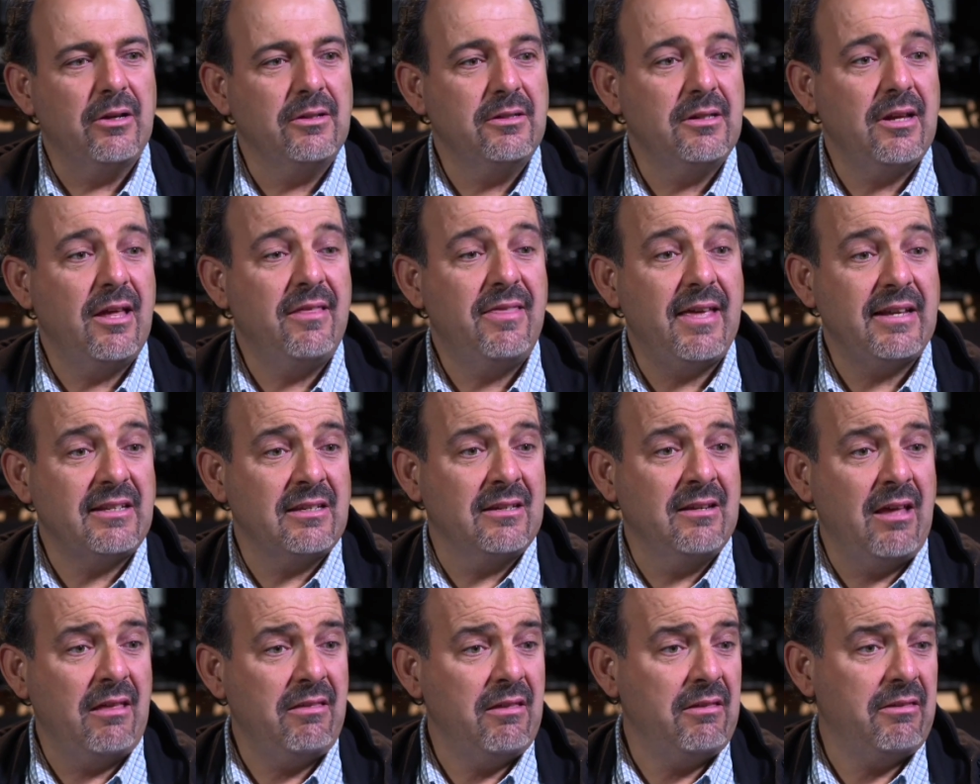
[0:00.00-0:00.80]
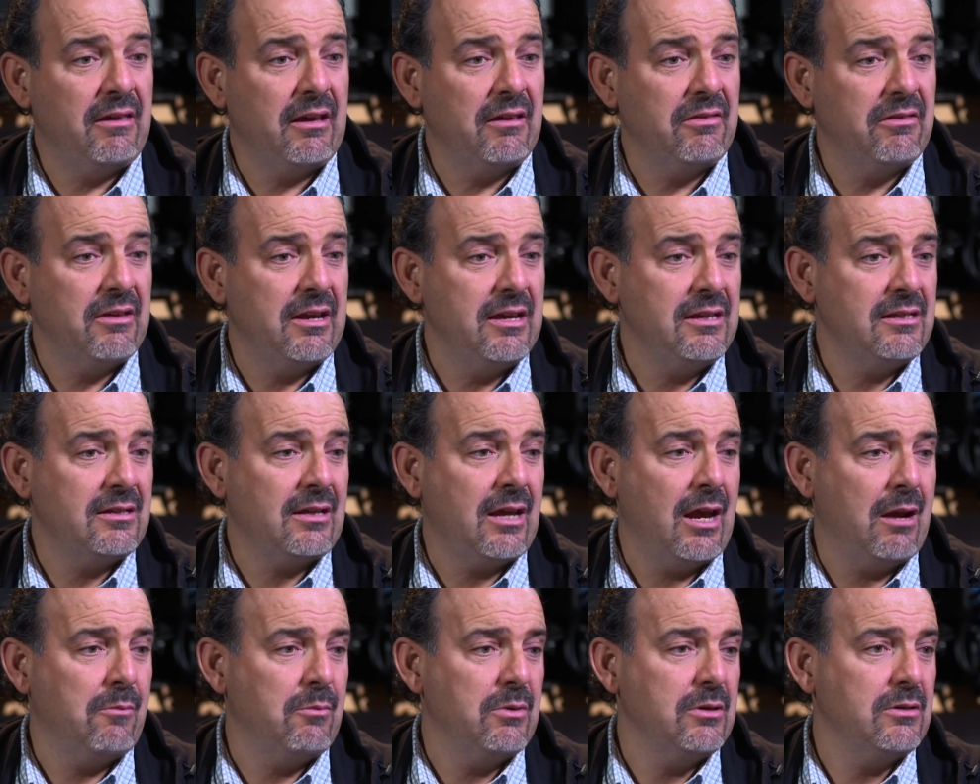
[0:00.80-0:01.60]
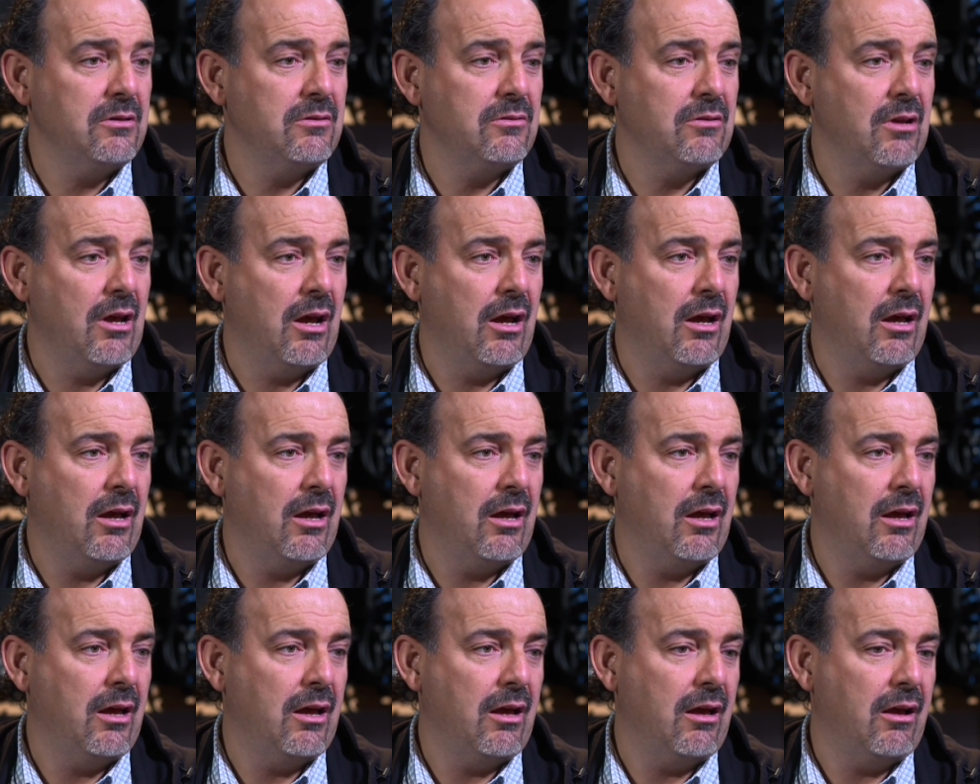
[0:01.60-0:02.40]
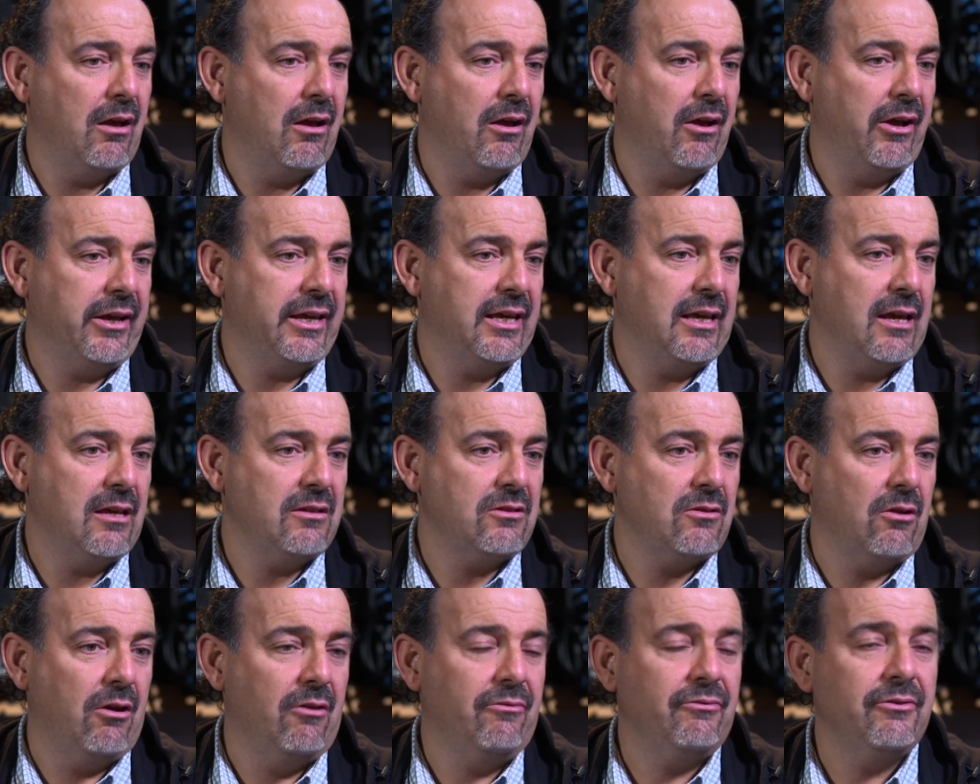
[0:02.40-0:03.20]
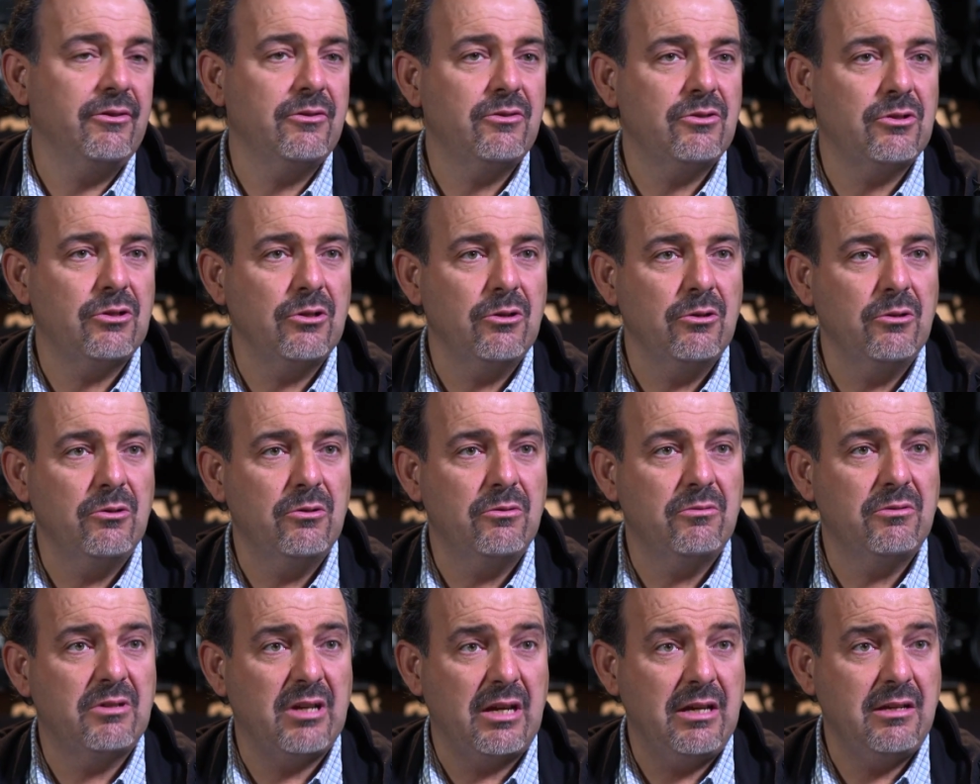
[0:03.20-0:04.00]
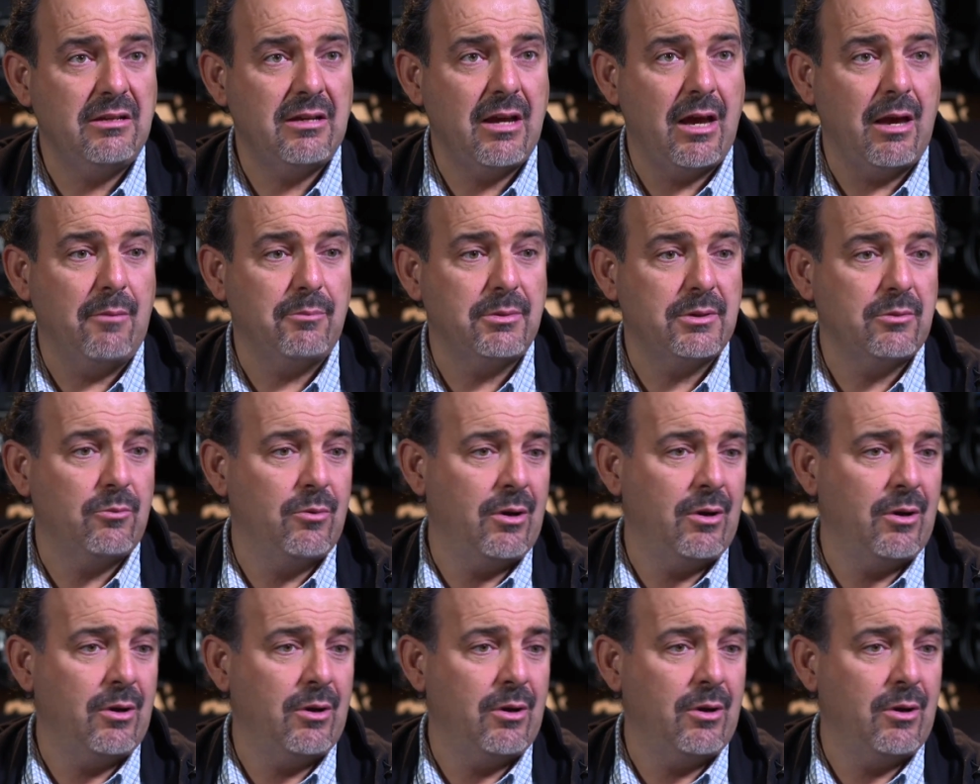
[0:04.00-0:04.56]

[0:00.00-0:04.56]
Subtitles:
Because that's another thing, these cameras, I guess, offer two D-taps,